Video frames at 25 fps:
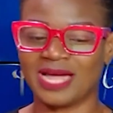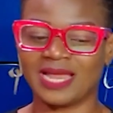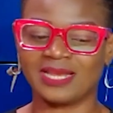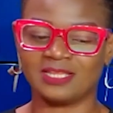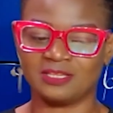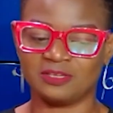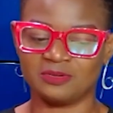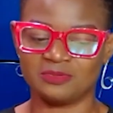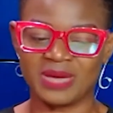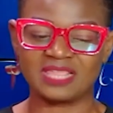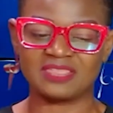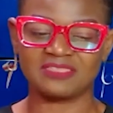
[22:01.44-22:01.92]

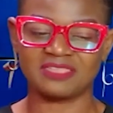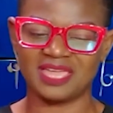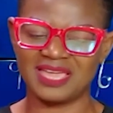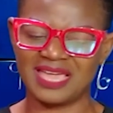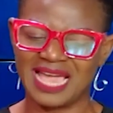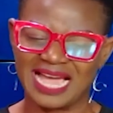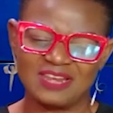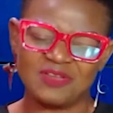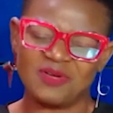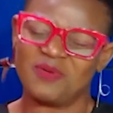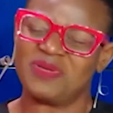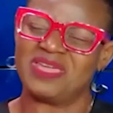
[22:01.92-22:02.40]
You might think,
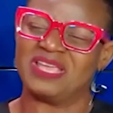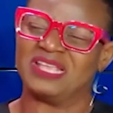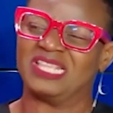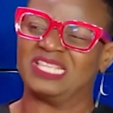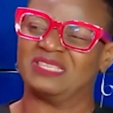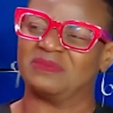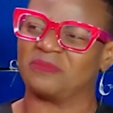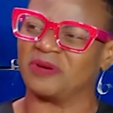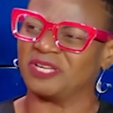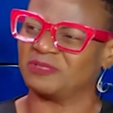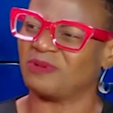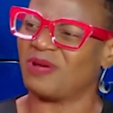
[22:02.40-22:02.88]
I don't eat
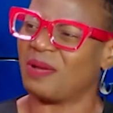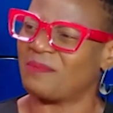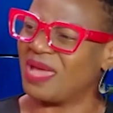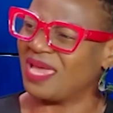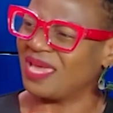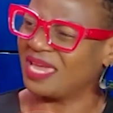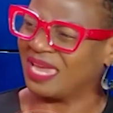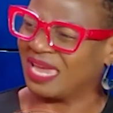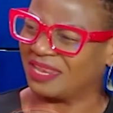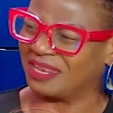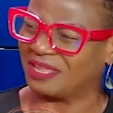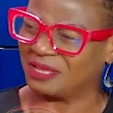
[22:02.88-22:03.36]
much, why am I
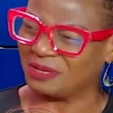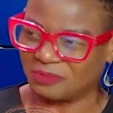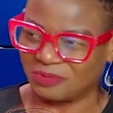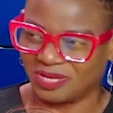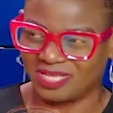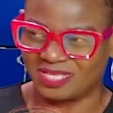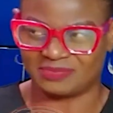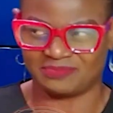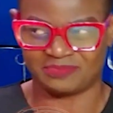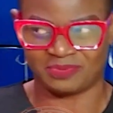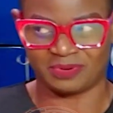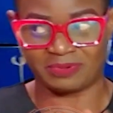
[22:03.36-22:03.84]
gaining
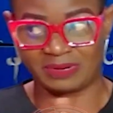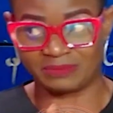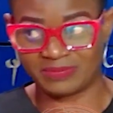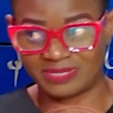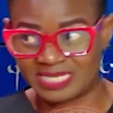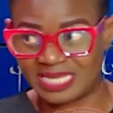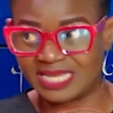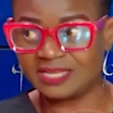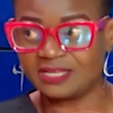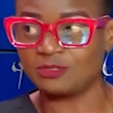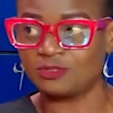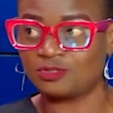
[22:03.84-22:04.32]
weight? Probably
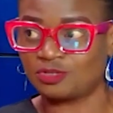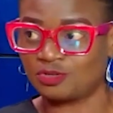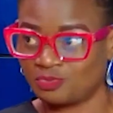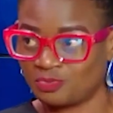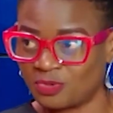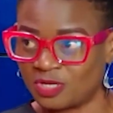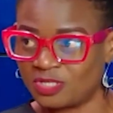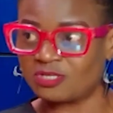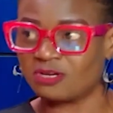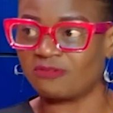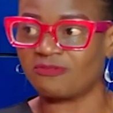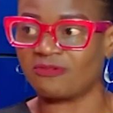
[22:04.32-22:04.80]
taking too
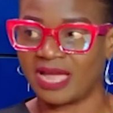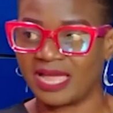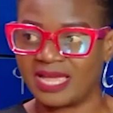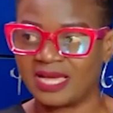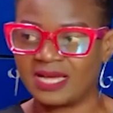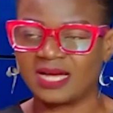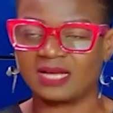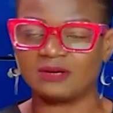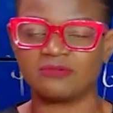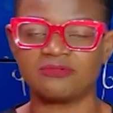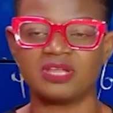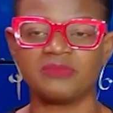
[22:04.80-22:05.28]
much of high
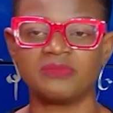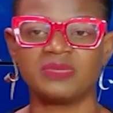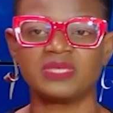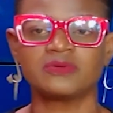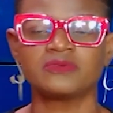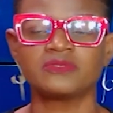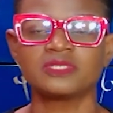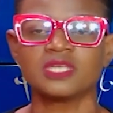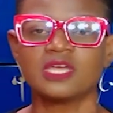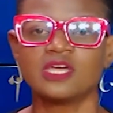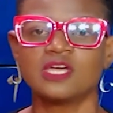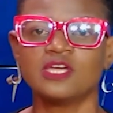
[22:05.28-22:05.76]
calorie
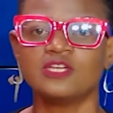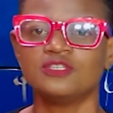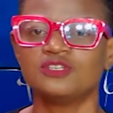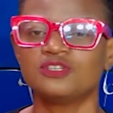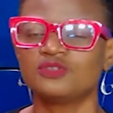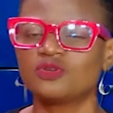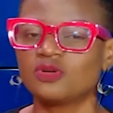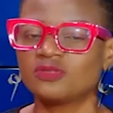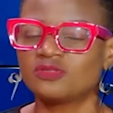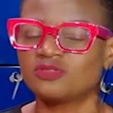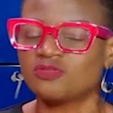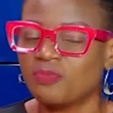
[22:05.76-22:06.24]
meals. Do you
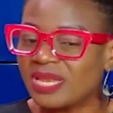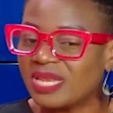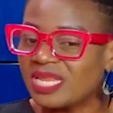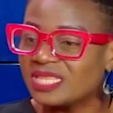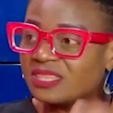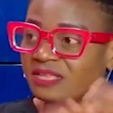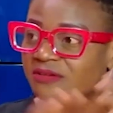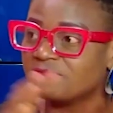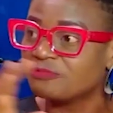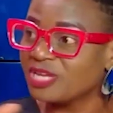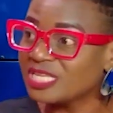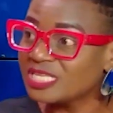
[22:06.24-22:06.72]
know too many
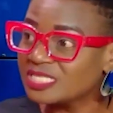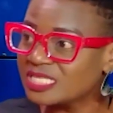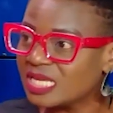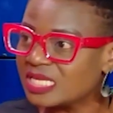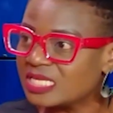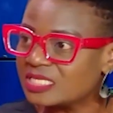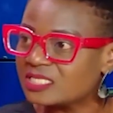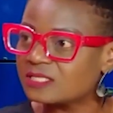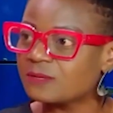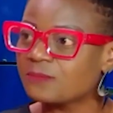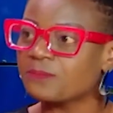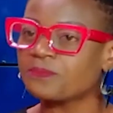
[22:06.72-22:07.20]

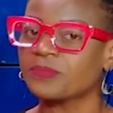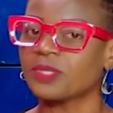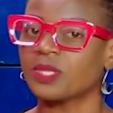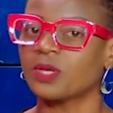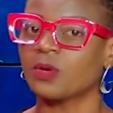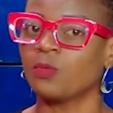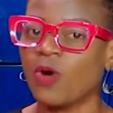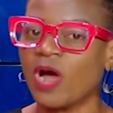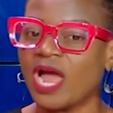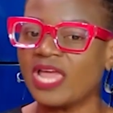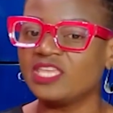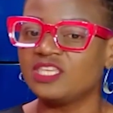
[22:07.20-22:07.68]
reasons
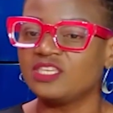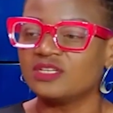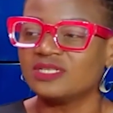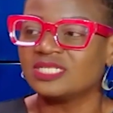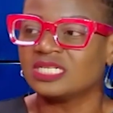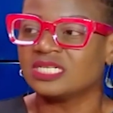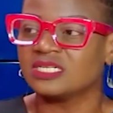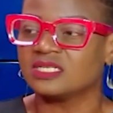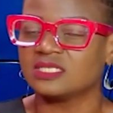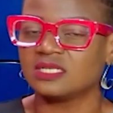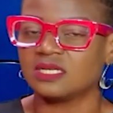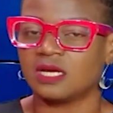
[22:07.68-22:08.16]
why you
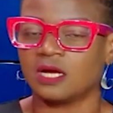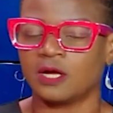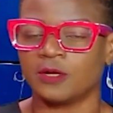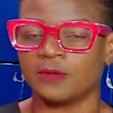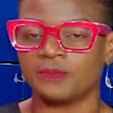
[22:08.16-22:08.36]
could